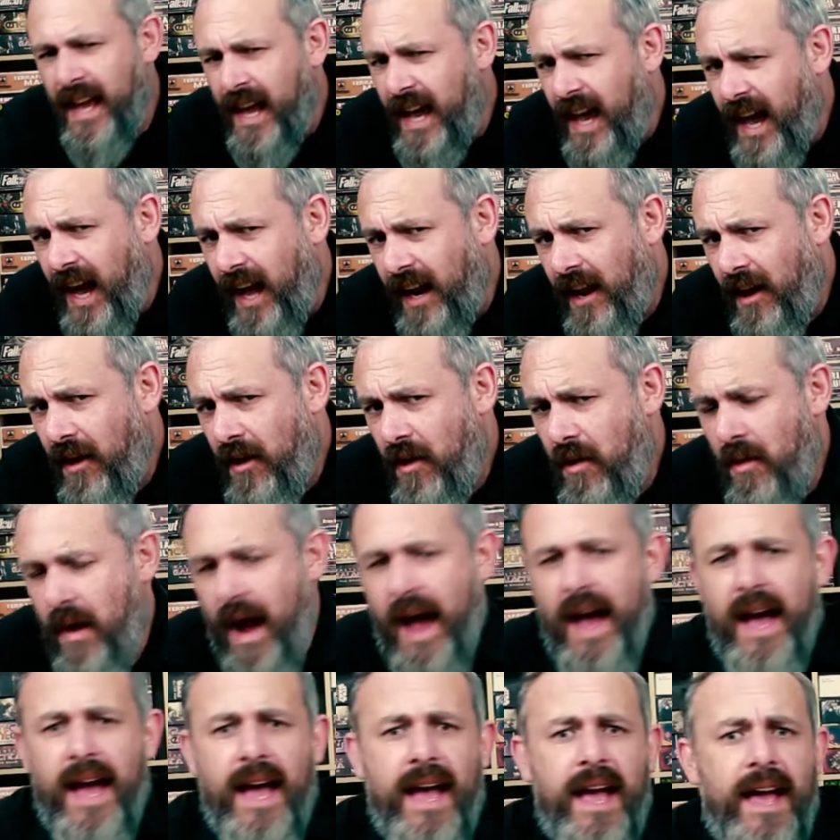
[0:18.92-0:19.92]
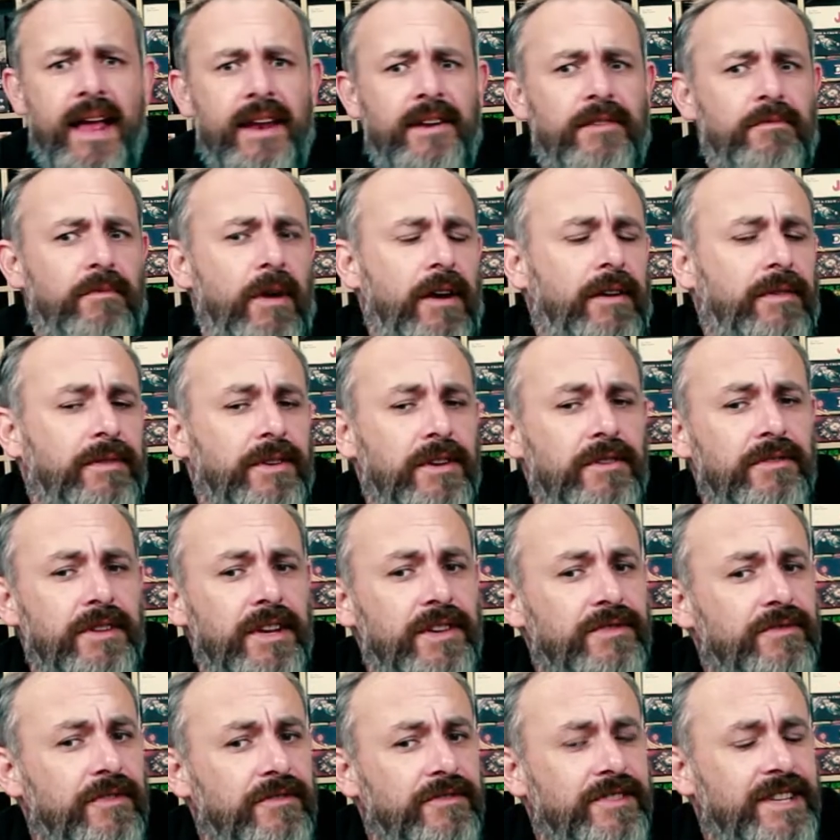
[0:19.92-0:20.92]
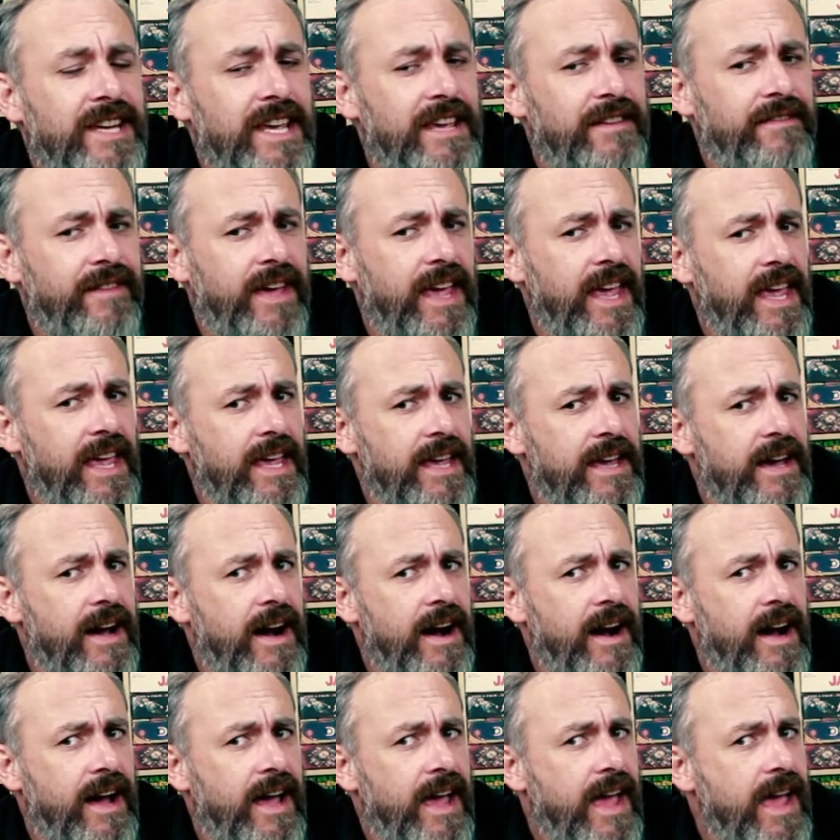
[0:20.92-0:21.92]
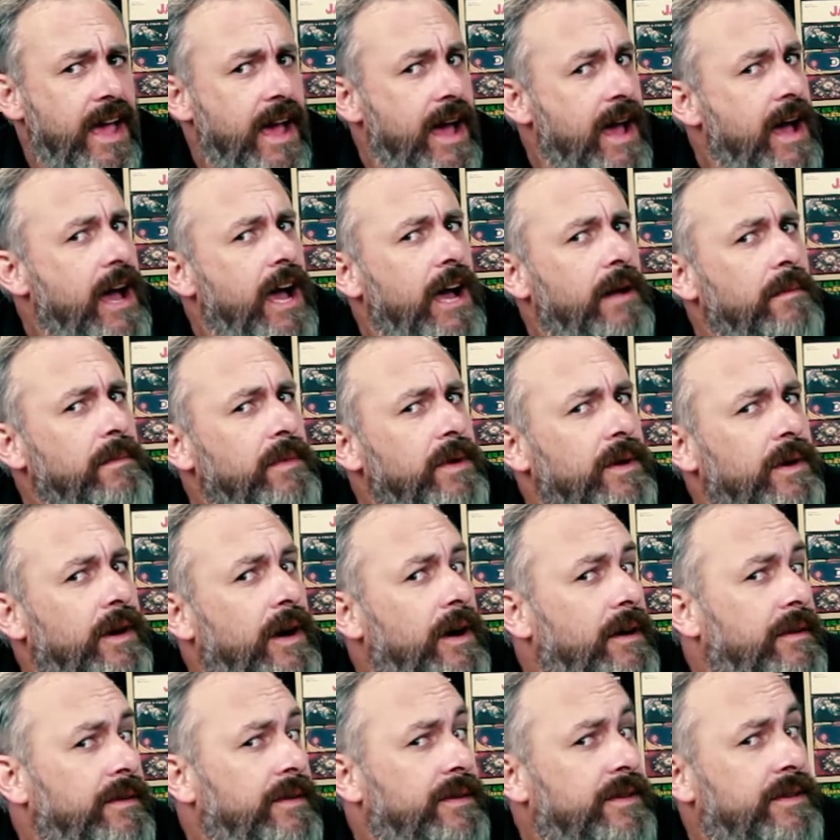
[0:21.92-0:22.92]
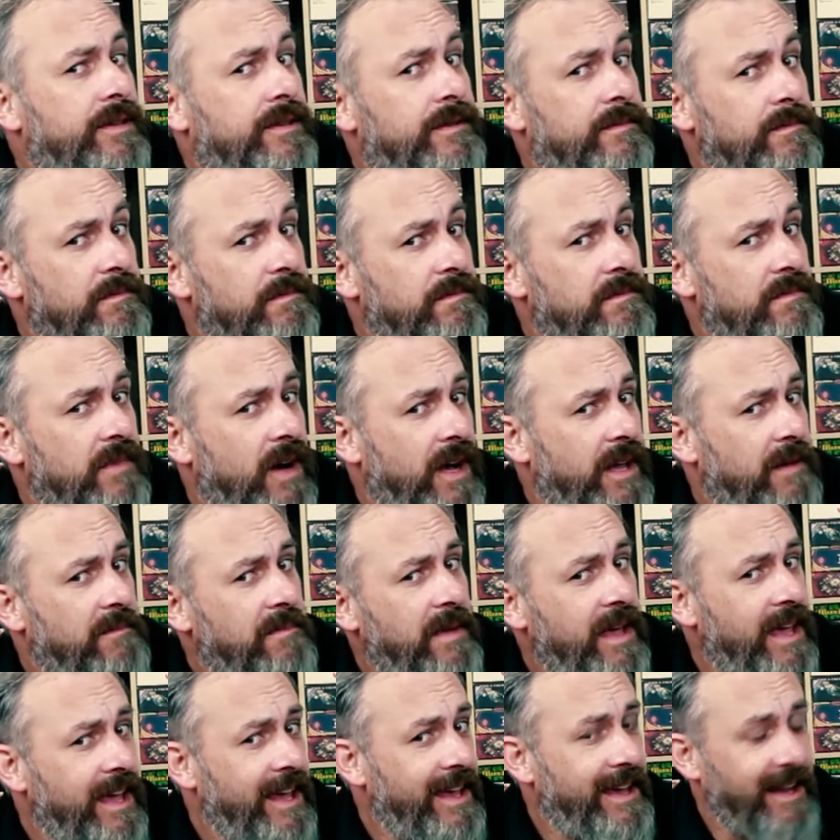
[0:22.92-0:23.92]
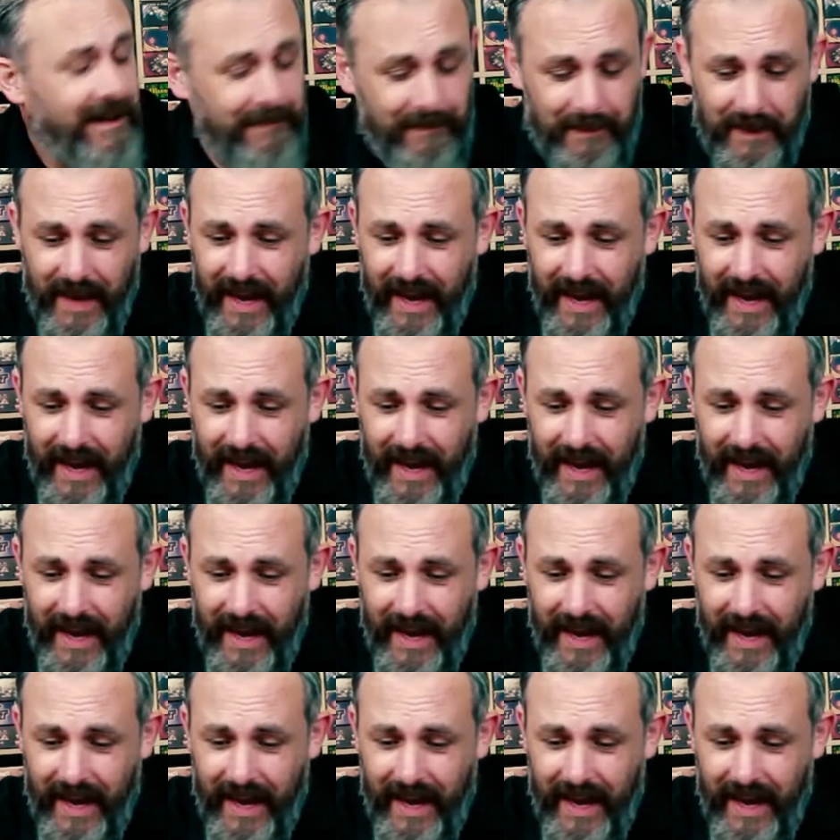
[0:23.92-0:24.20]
Hello and welcome to Who Dares Wolves TV. I am your host, Mike B.